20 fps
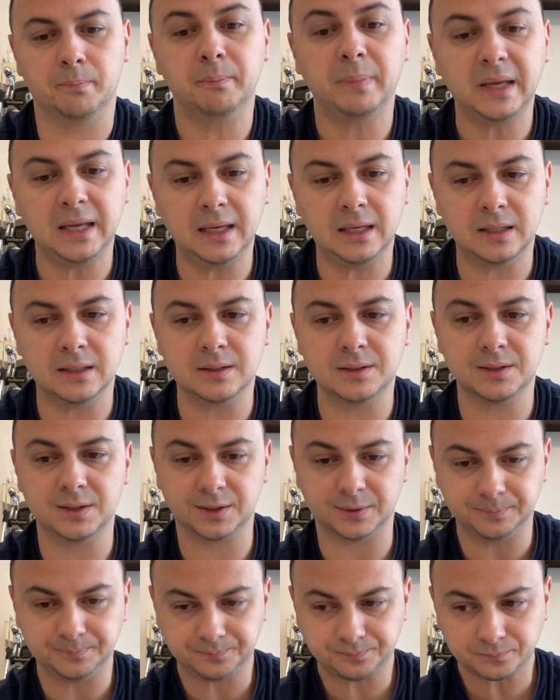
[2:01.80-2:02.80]

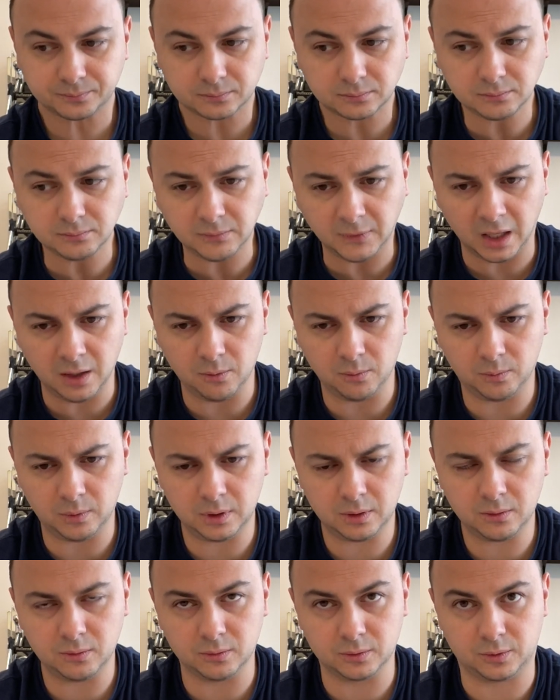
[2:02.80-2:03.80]
beans. And one
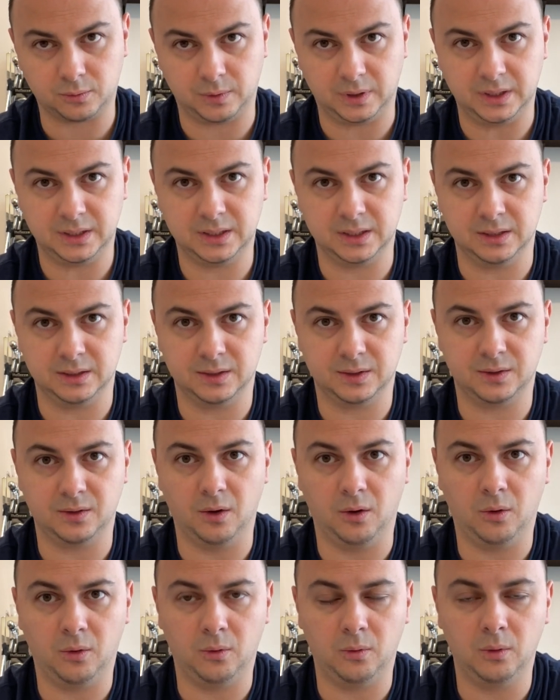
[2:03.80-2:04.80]
of those reasons,
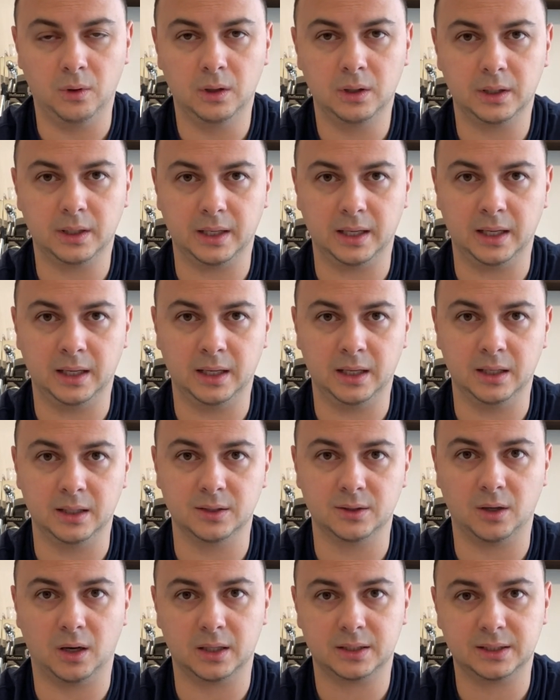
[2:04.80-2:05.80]
though, is
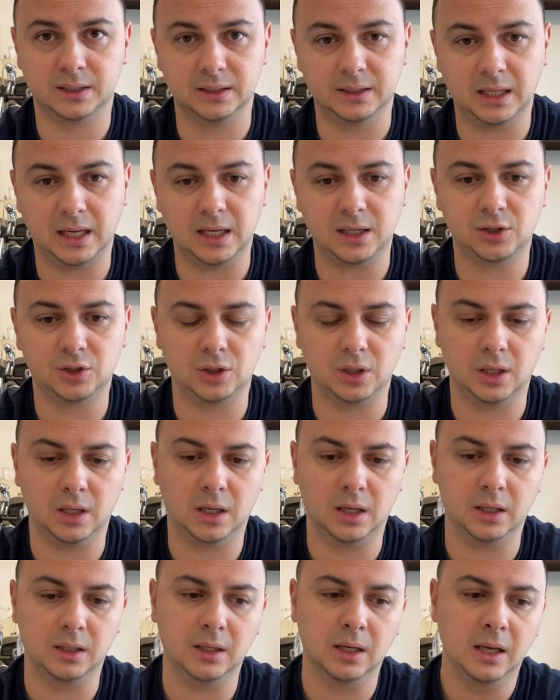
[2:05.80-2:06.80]

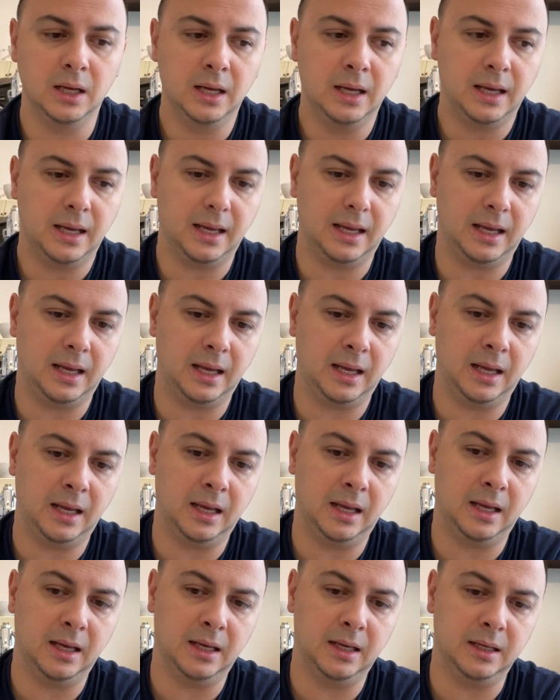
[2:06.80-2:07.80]
oxidation
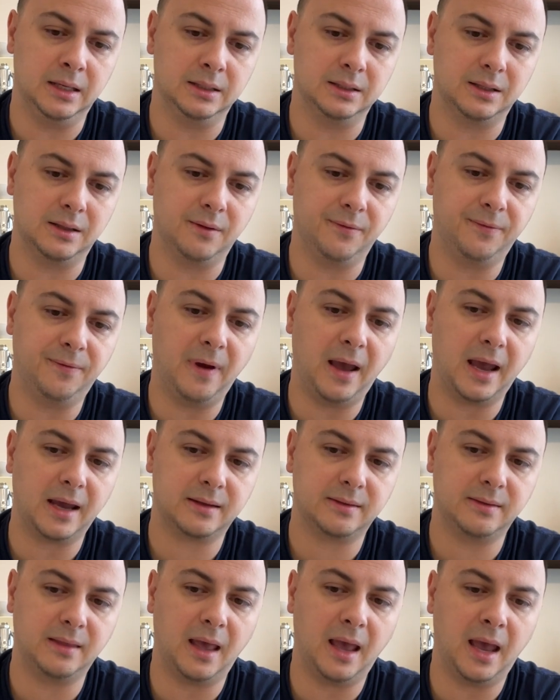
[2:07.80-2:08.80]
and the
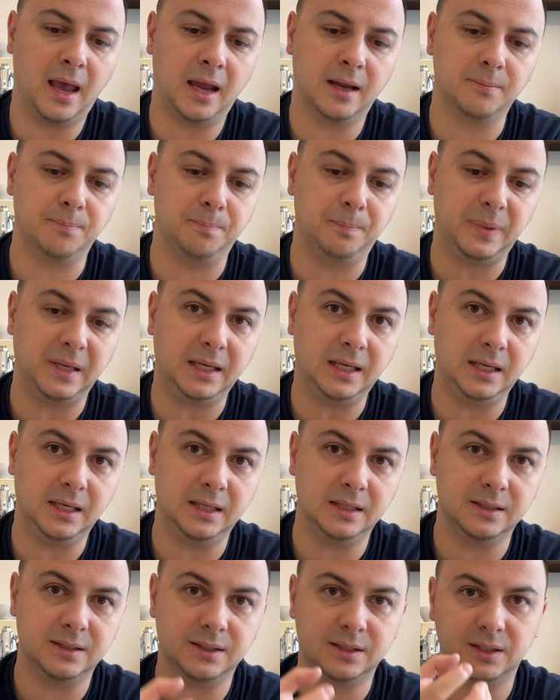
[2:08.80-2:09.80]
fact that
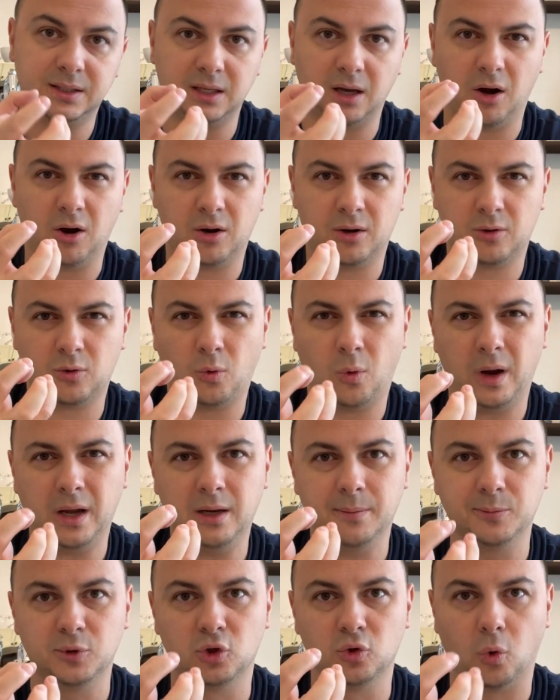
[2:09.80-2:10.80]
beans are quite
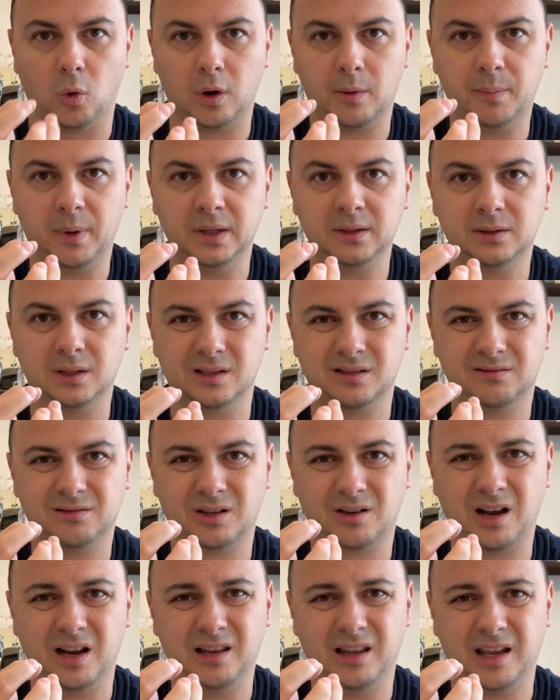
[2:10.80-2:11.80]
absorbent. They're
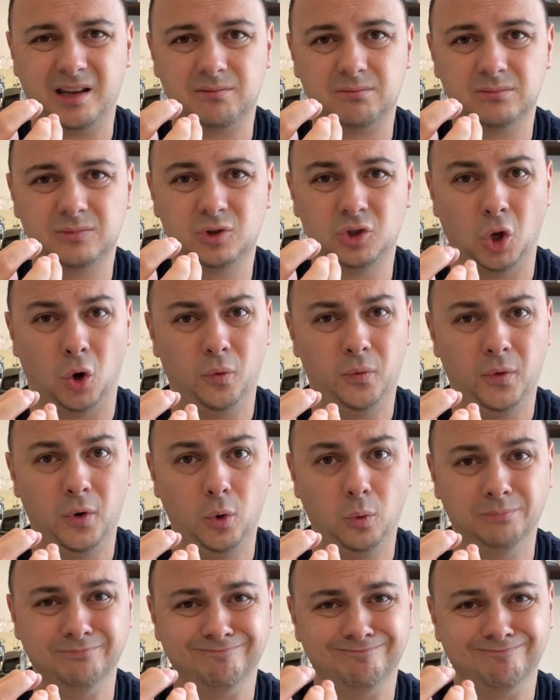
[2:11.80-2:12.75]
kind of like tofu,